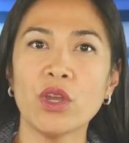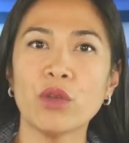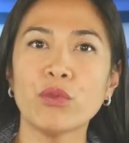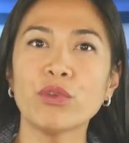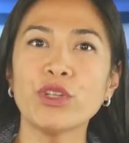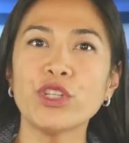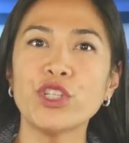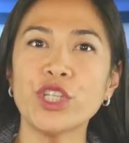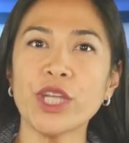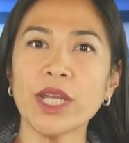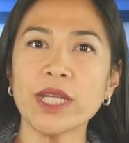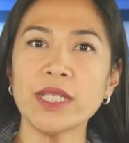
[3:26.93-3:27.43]

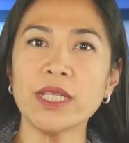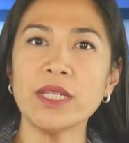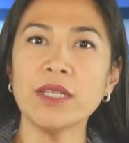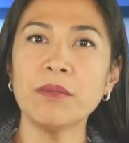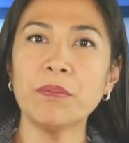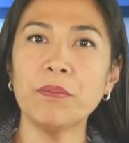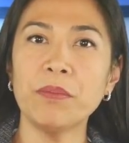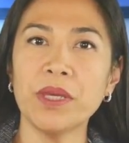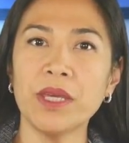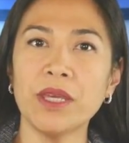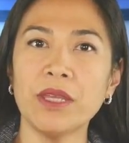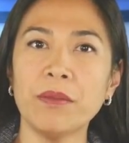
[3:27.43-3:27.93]
rejected a
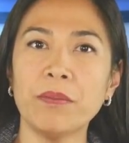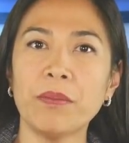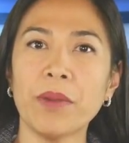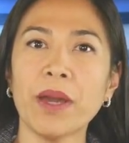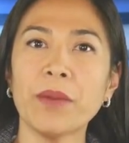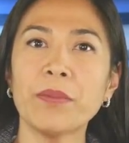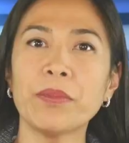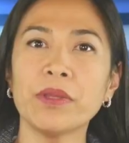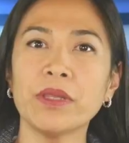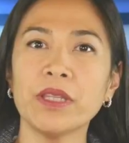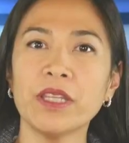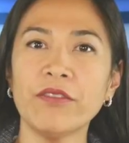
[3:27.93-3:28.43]
bid
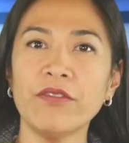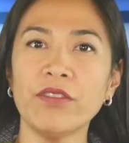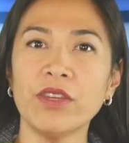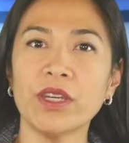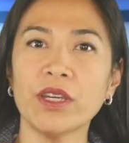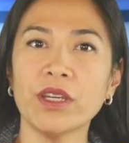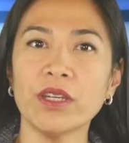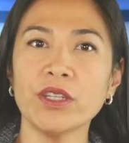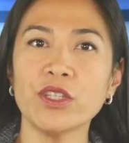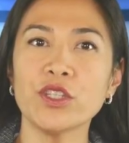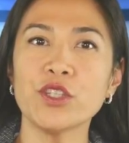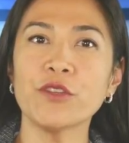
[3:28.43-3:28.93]
by
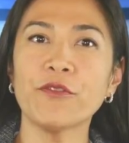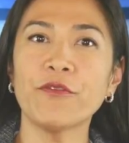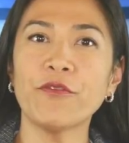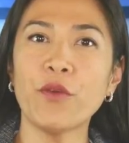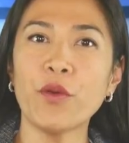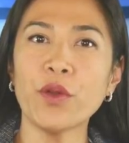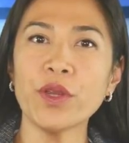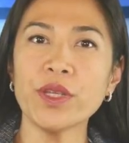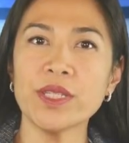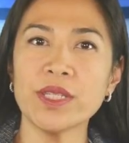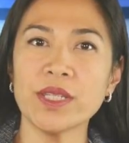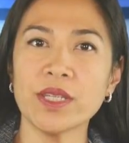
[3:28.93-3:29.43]
Bolivia to
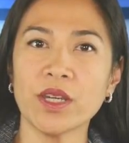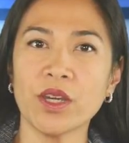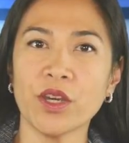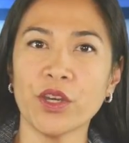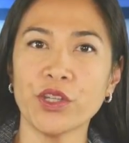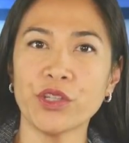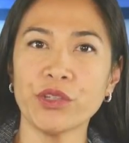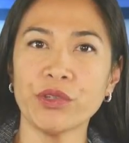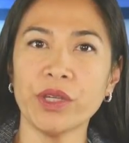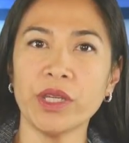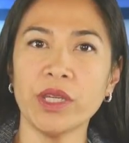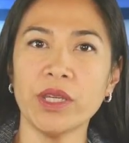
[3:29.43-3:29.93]
force the
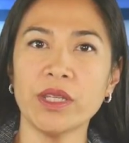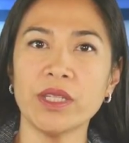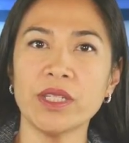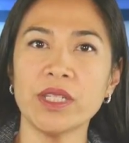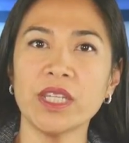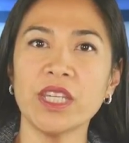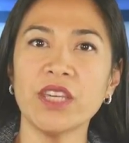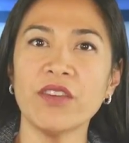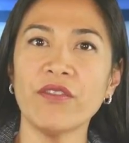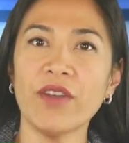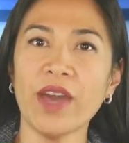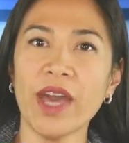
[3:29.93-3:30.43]
country
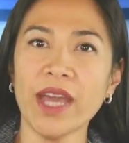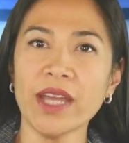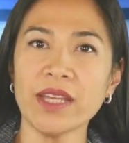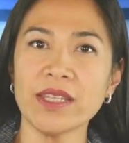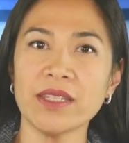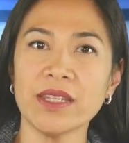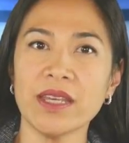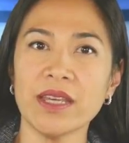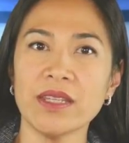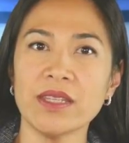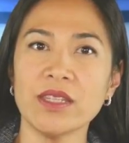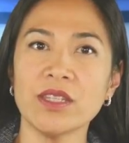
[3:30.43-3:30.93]
to give
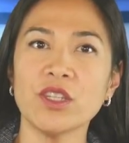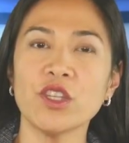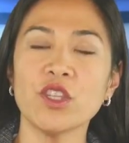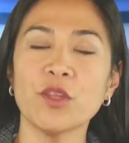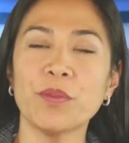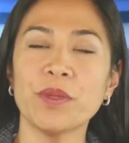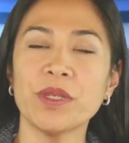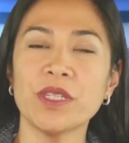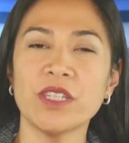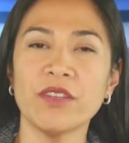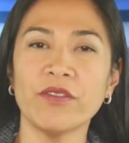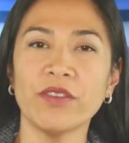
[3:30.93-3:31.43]
access to the
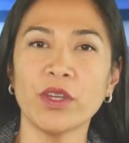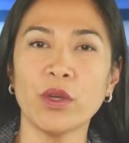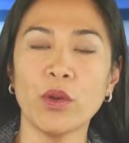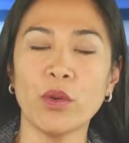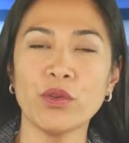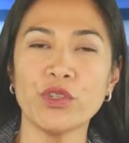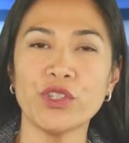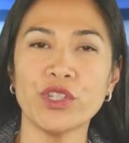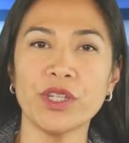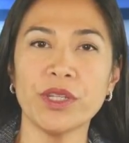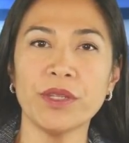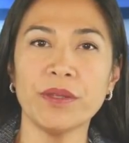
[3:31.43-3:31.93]
Pacific
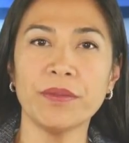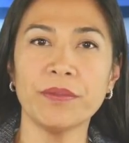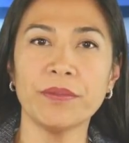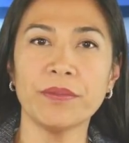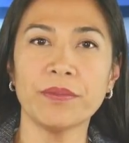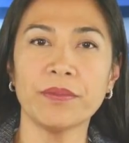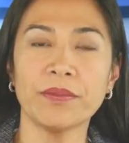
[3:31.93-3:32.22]
Ocean.